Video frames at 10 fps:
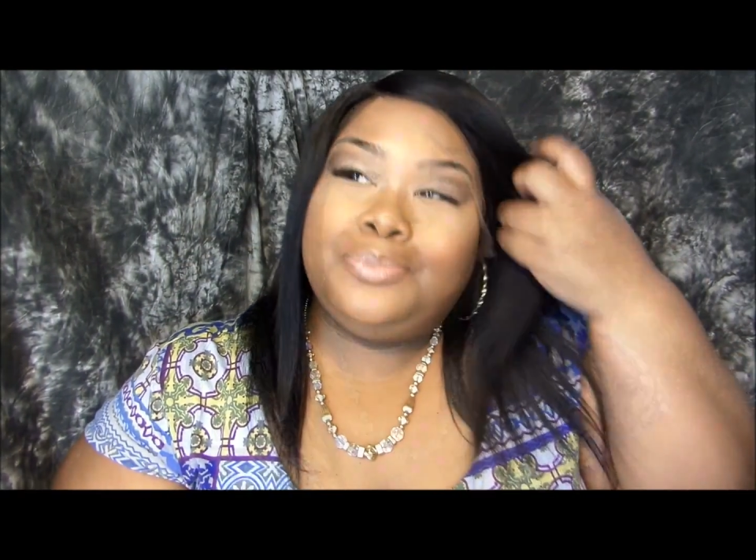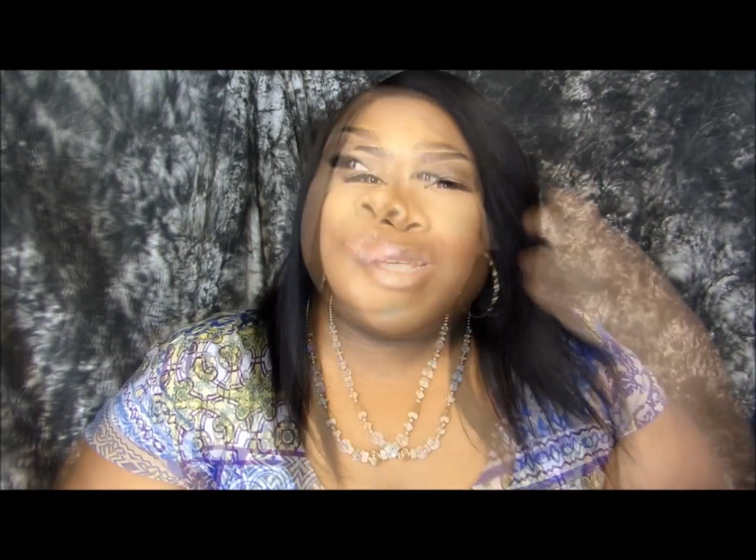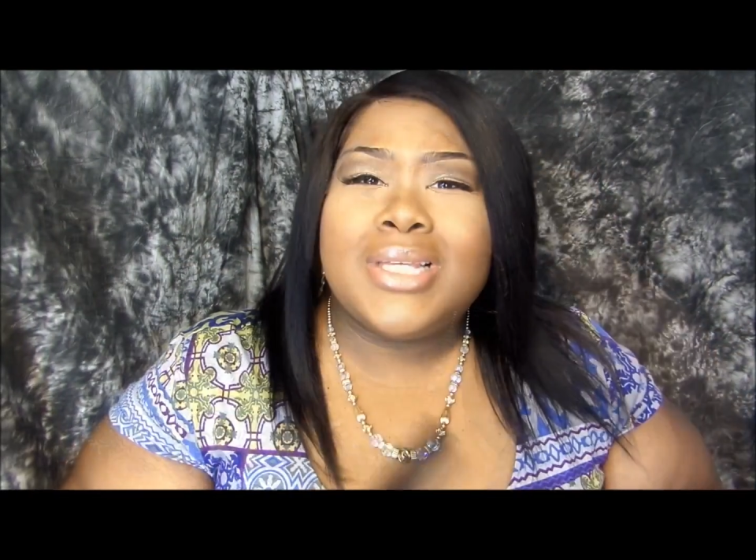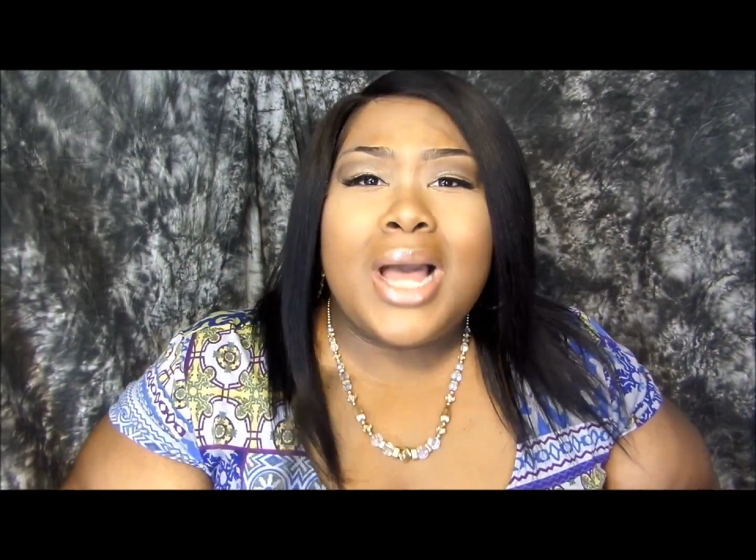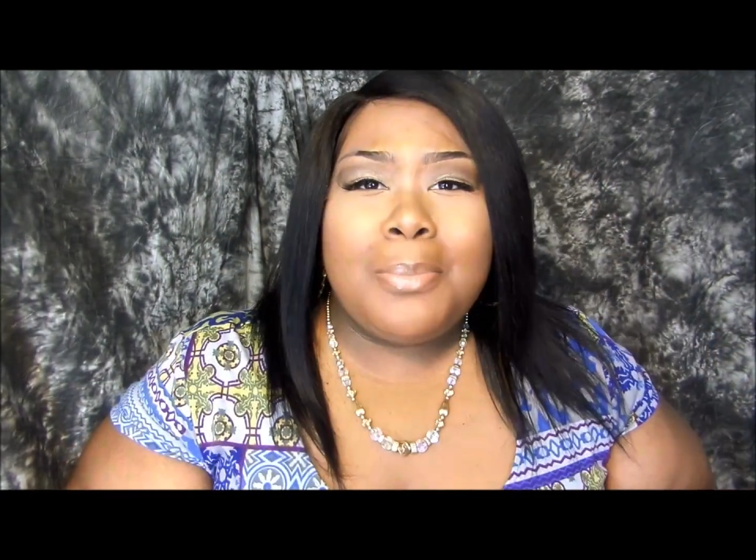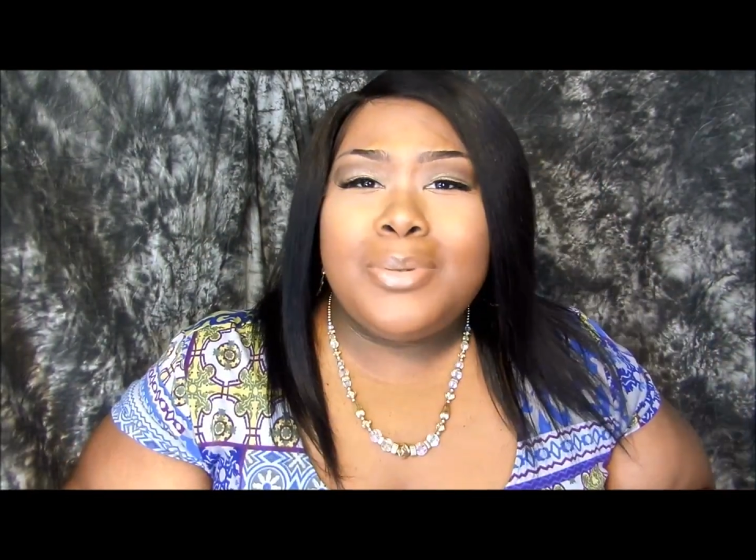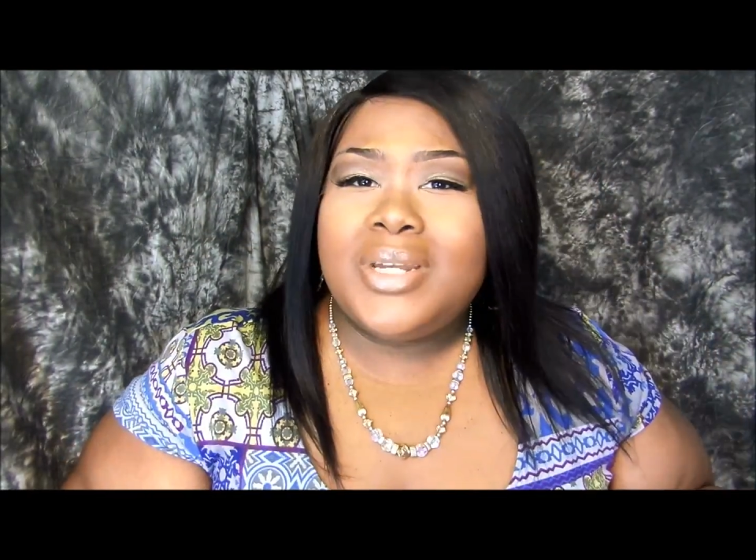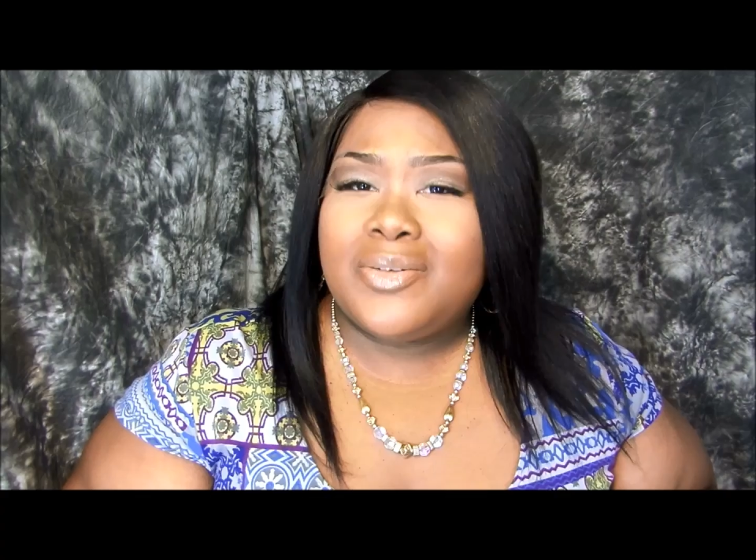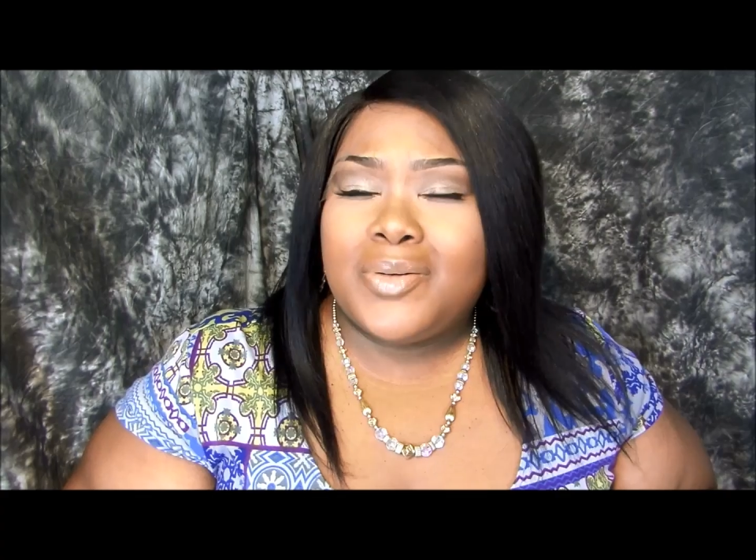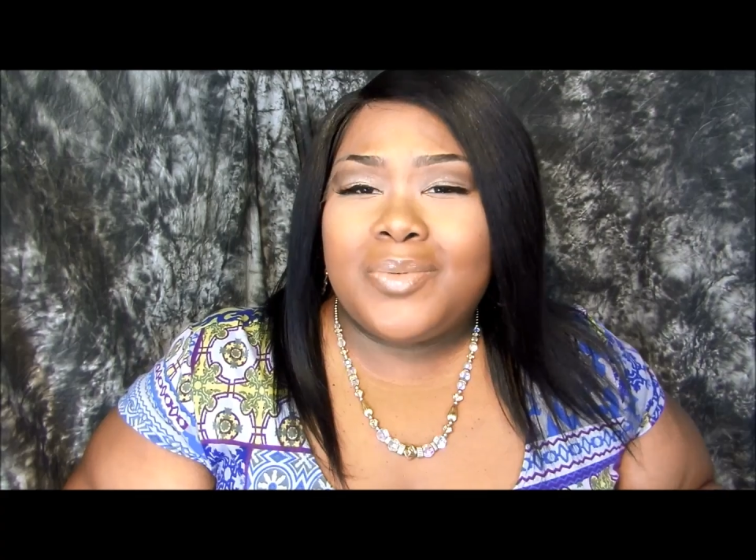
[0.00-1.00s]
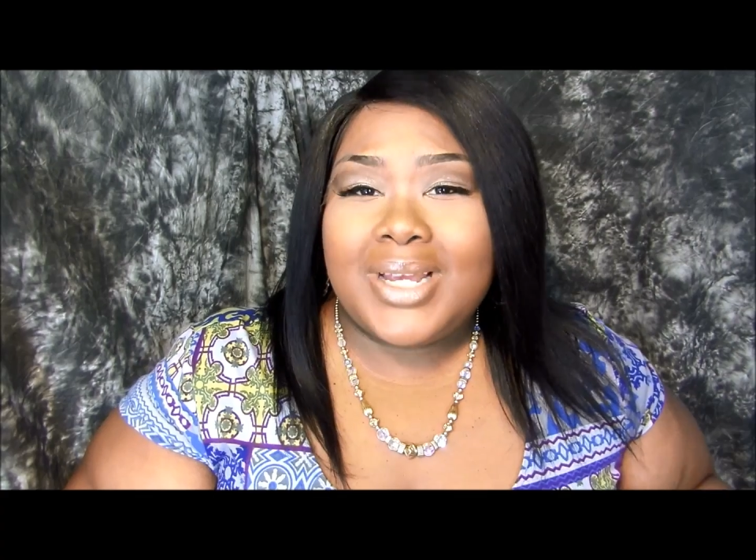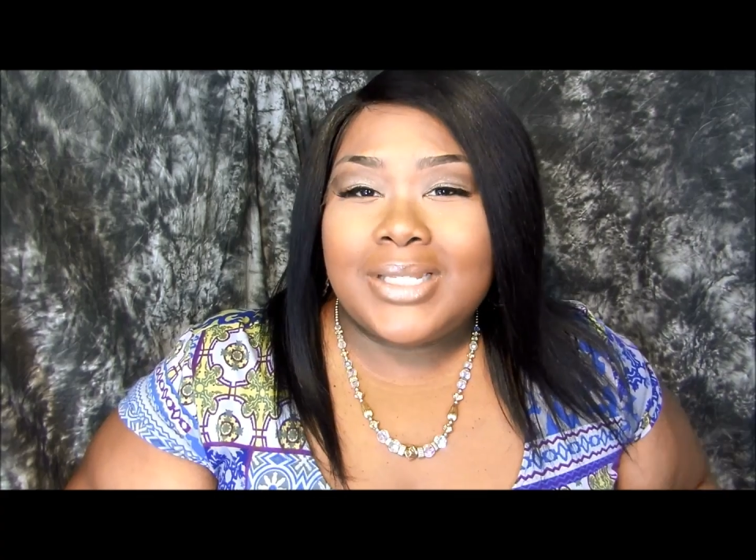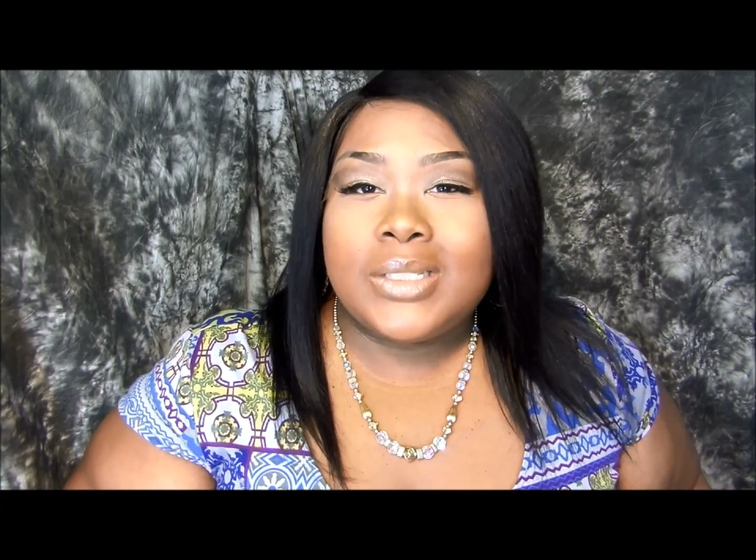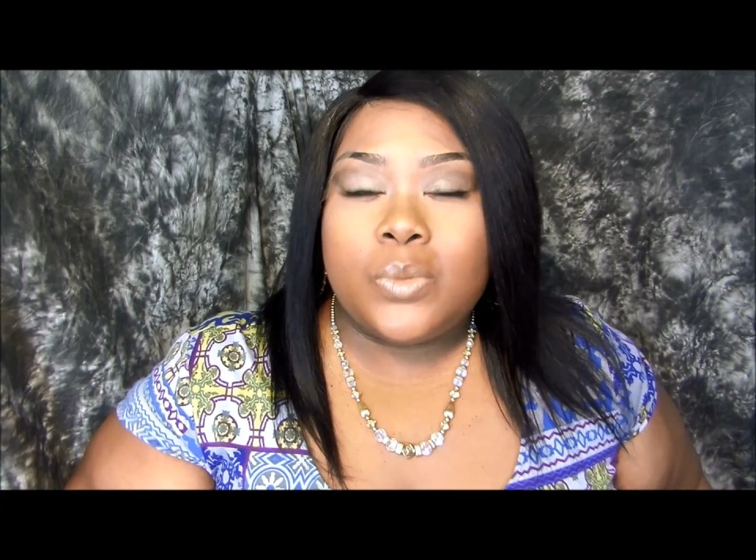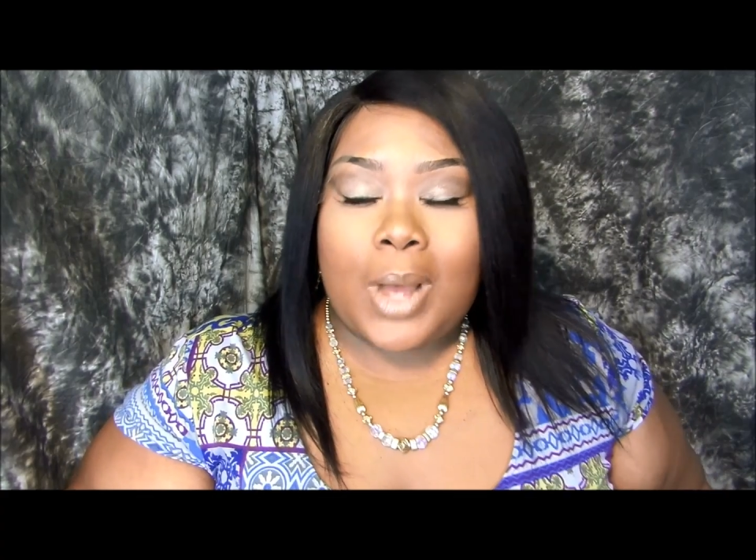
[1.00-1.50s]
It's a couple different
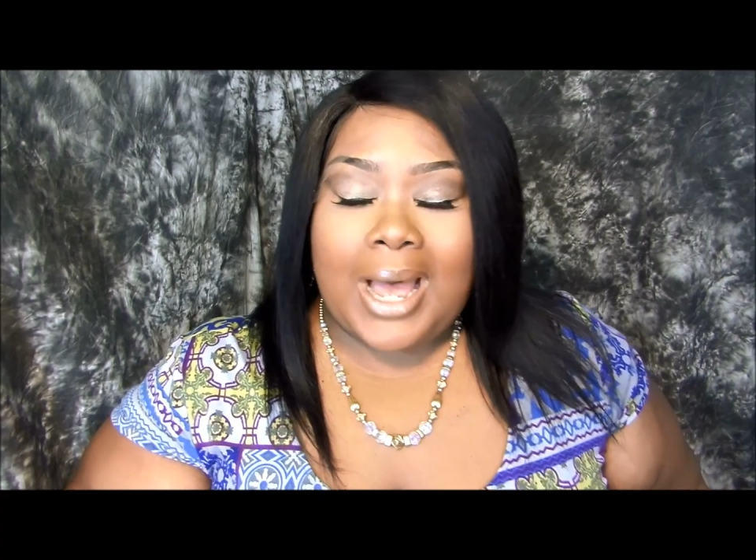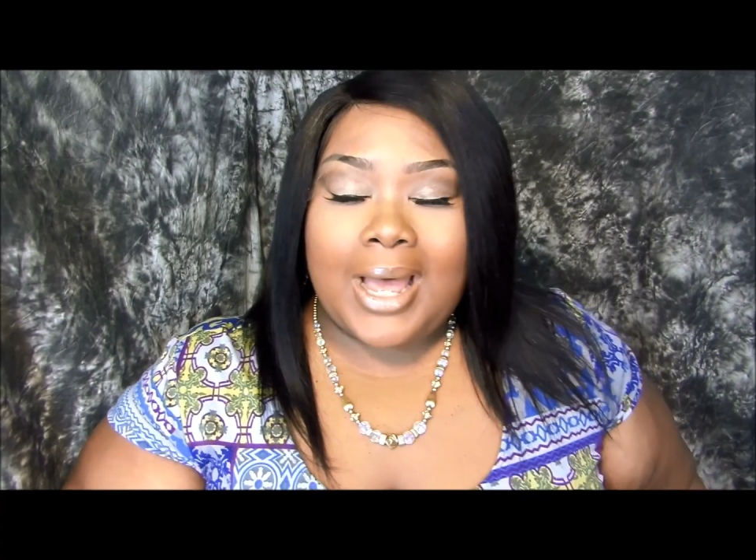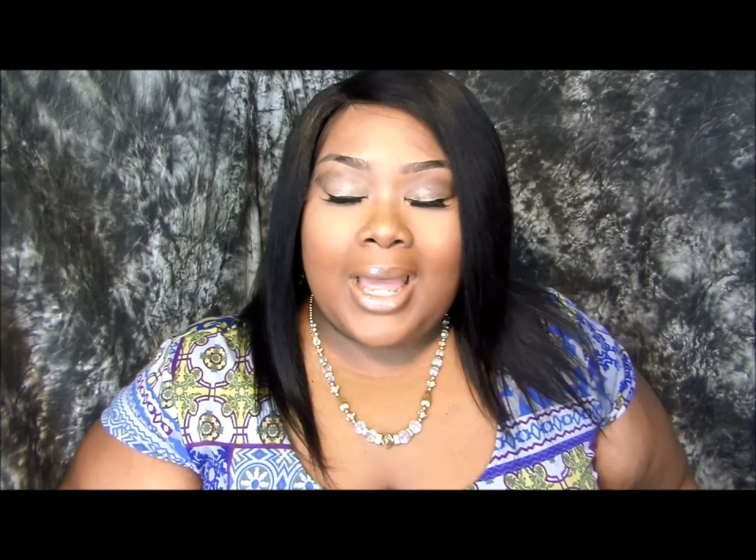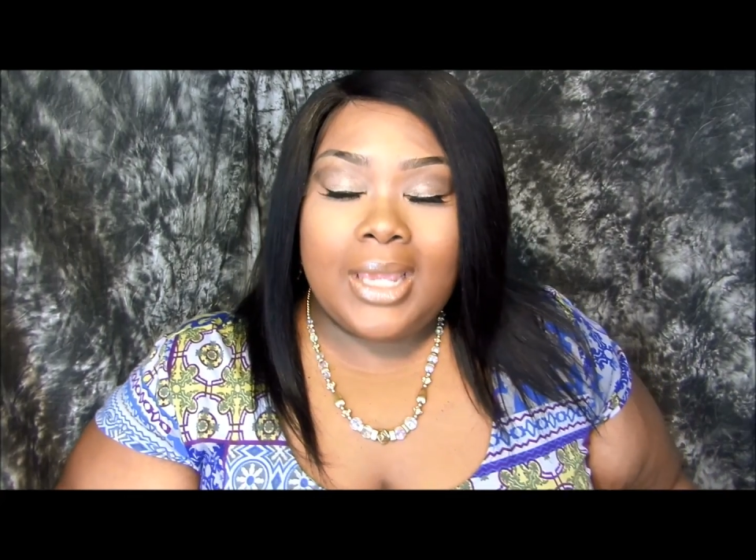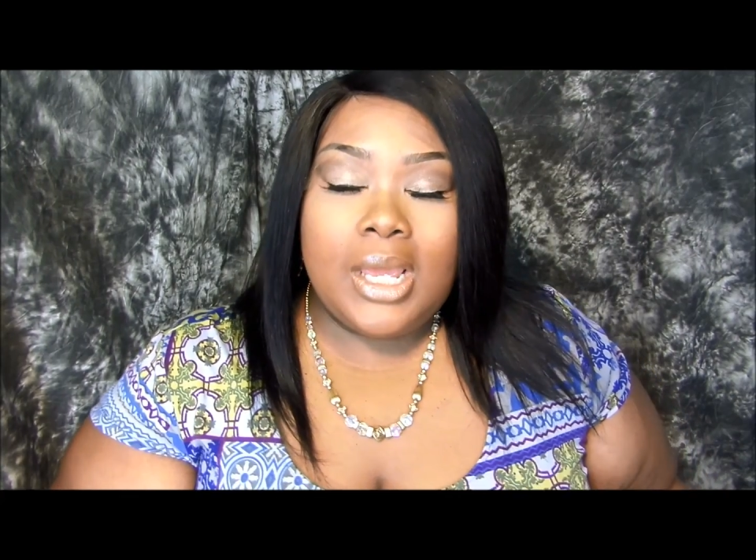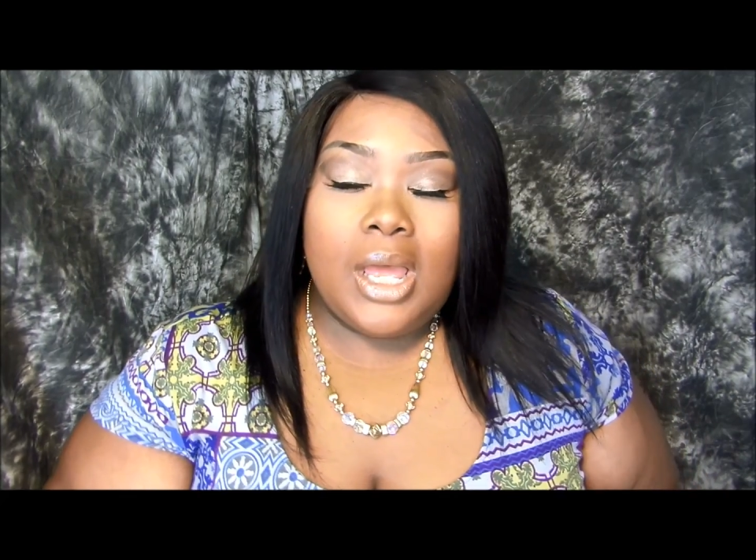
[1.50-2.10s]
reasons why.